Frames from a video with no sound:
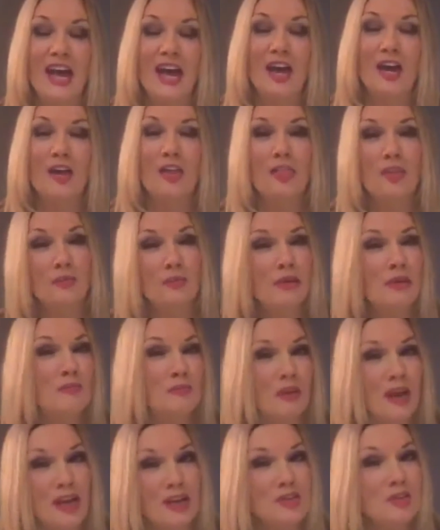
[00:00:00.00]

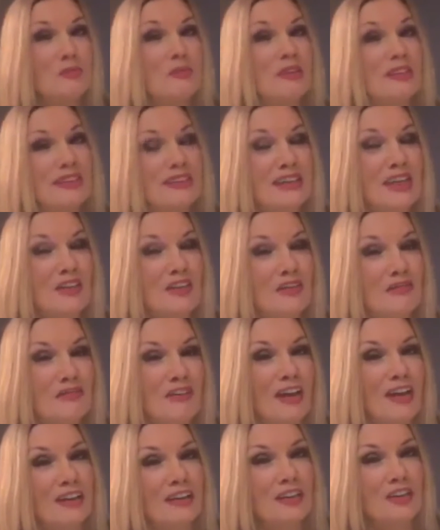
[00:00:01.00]
3-branch military
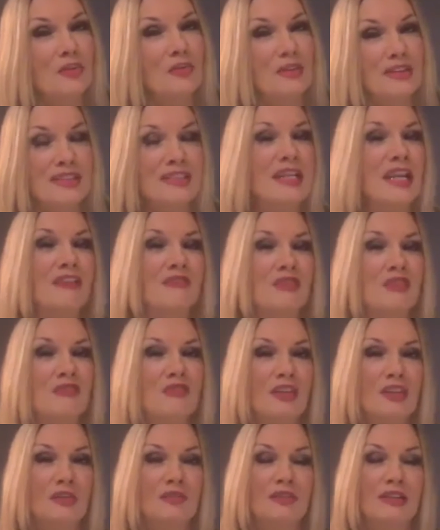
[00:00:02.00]
vet, U.S. Navy
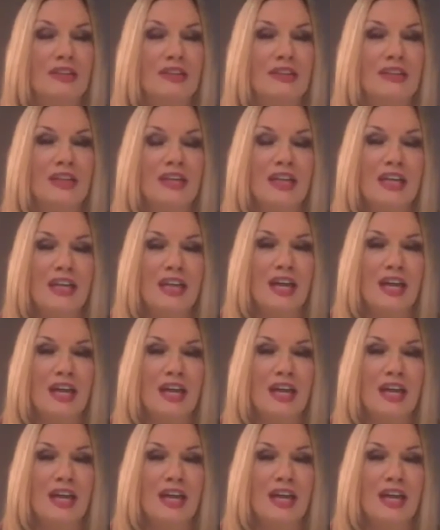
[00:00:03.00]
veteran,